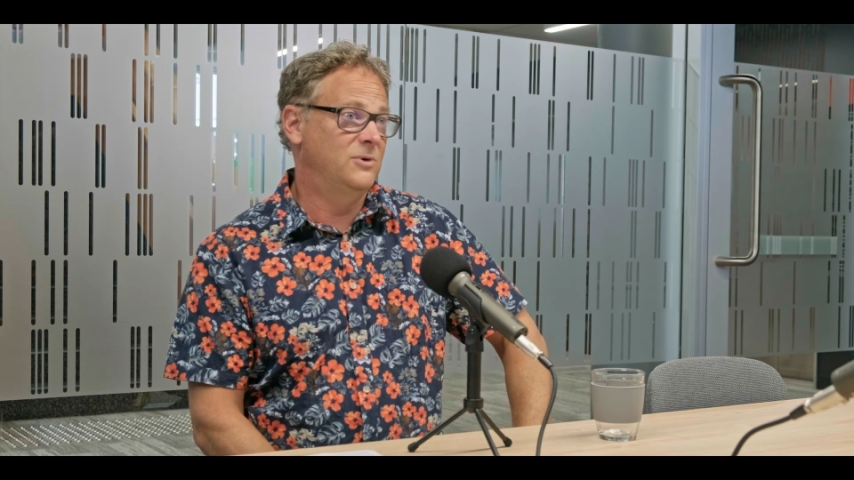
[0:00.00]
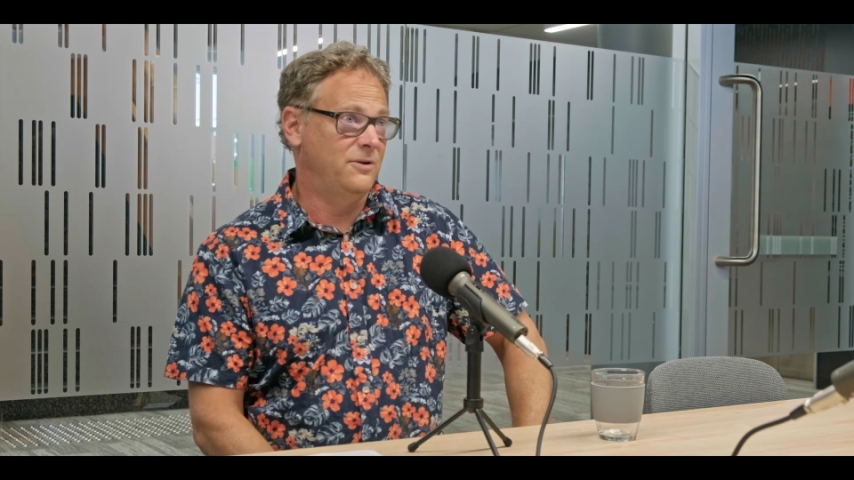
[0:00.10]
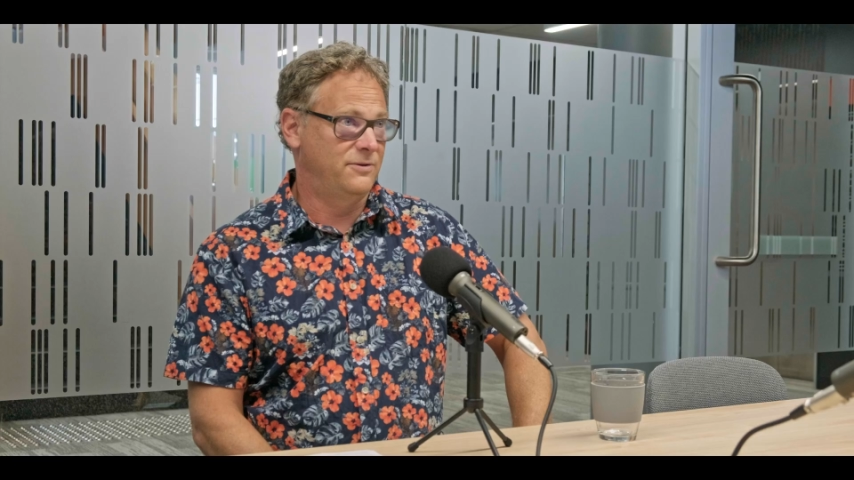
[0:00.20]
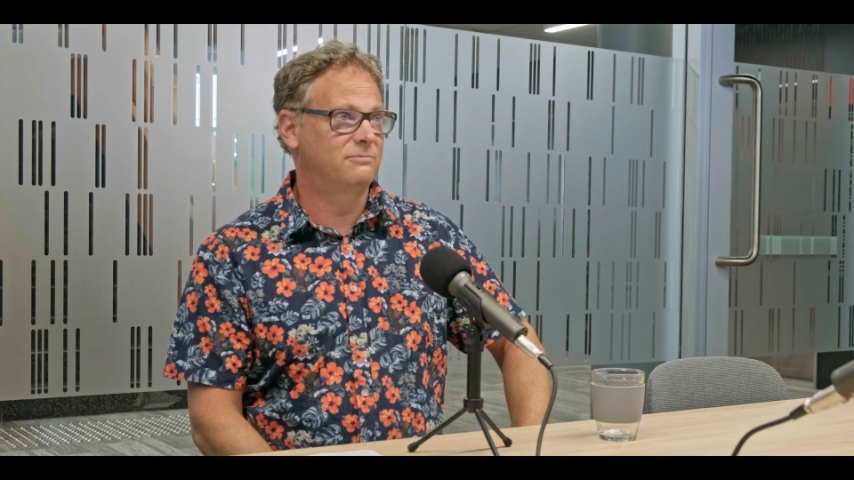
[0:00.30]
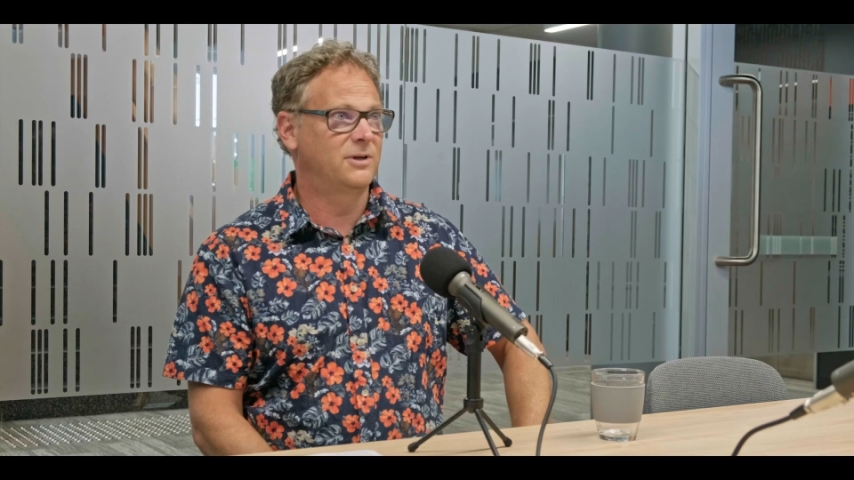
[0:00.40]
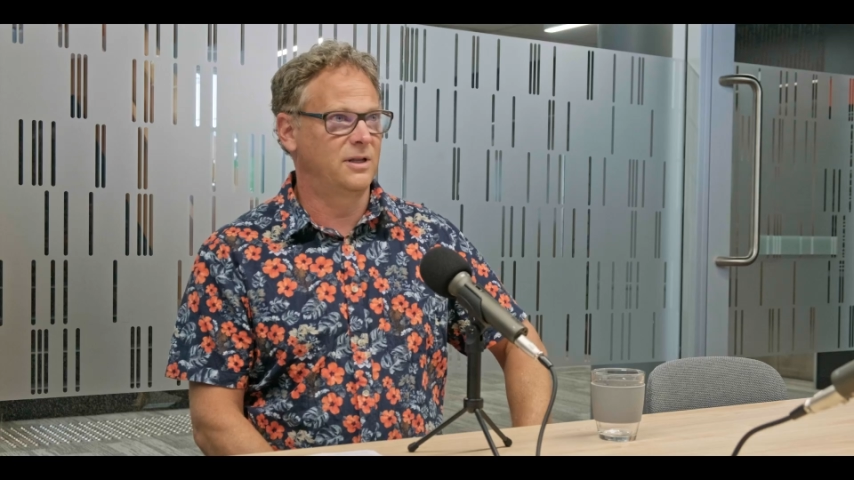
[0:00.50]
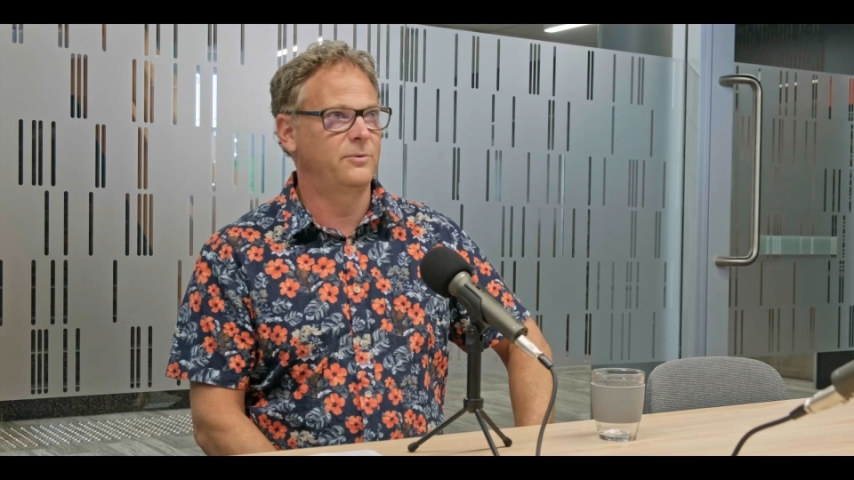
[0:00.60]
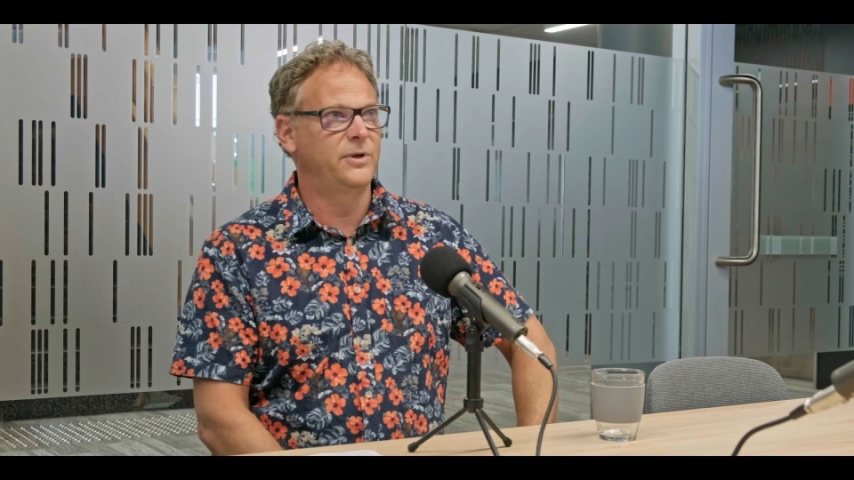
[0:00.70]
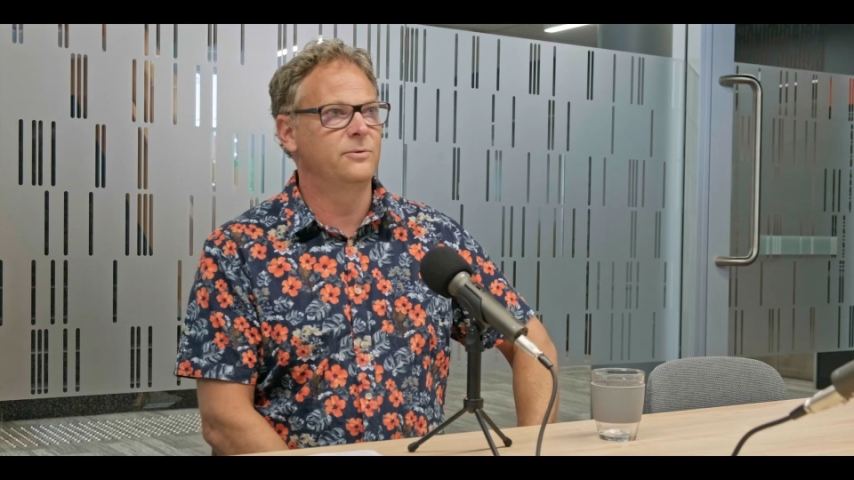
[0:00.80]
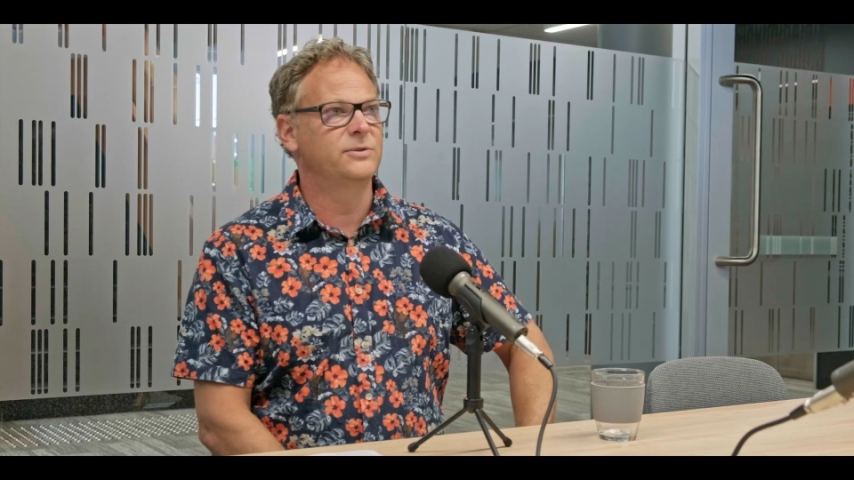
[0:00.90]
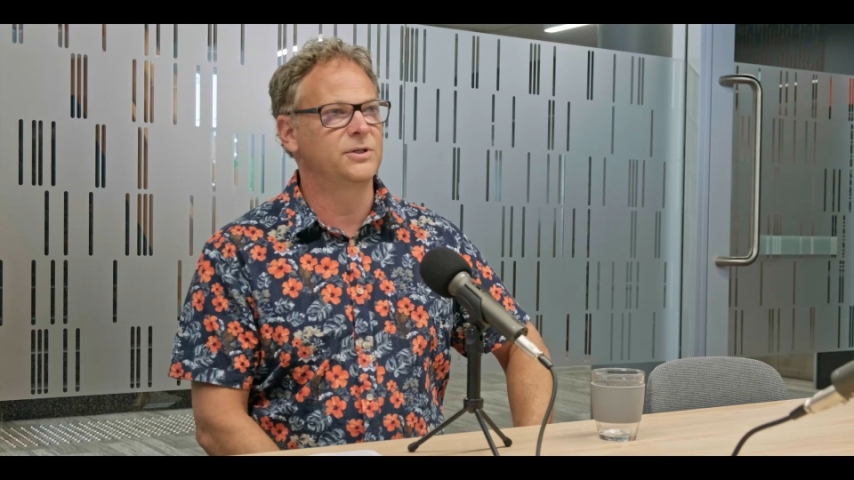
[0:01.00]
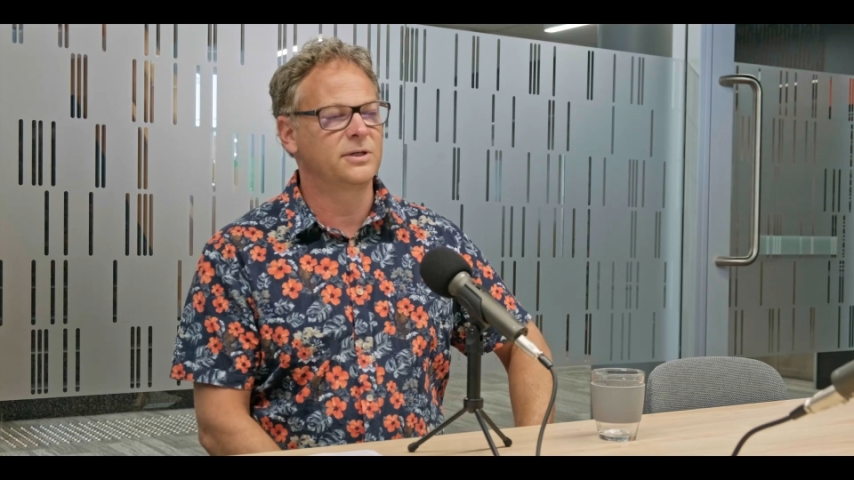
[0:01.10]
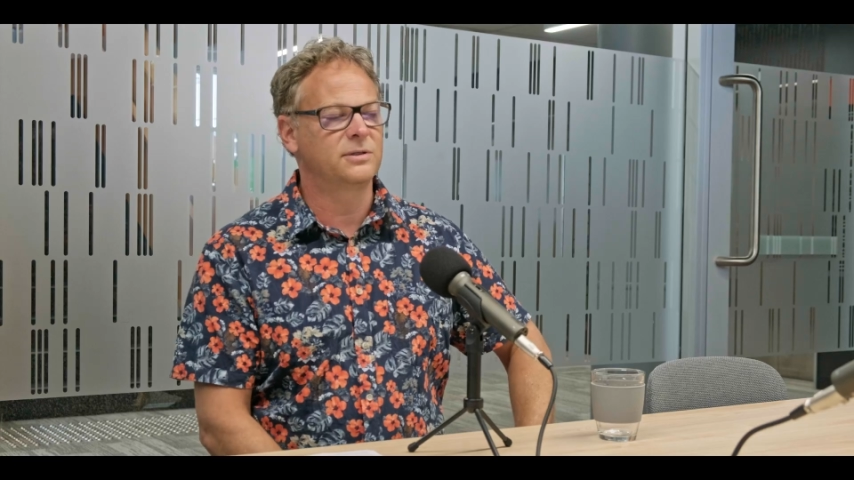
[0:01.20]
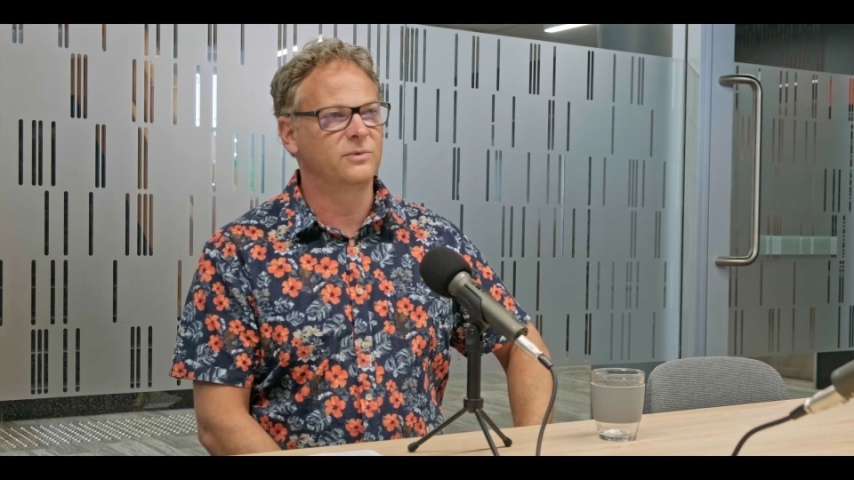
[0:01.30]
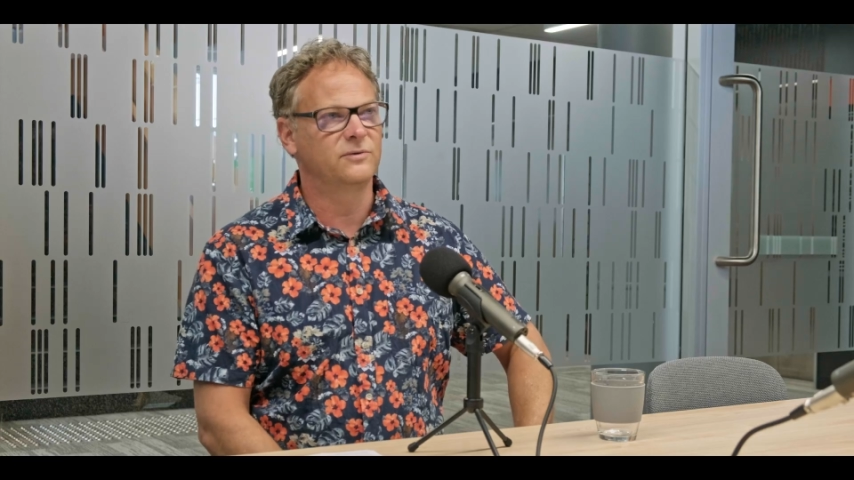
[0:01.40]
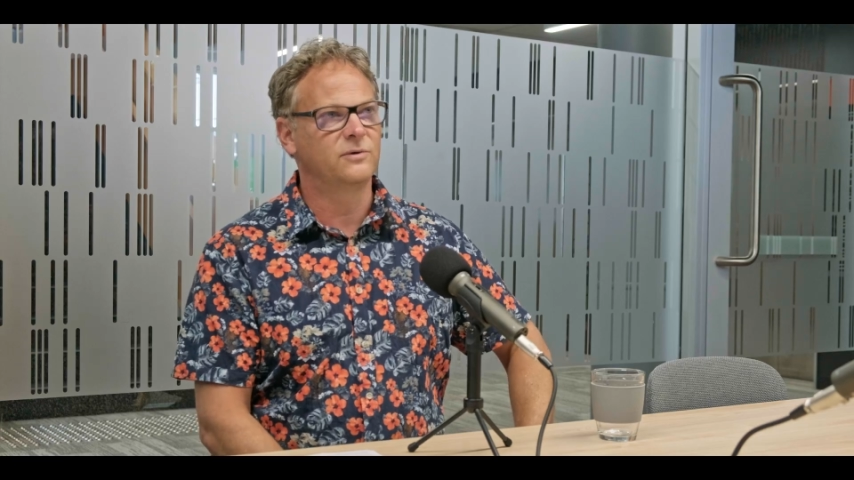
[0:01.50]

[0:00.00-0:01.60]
wealth, kind of like what you were suggesting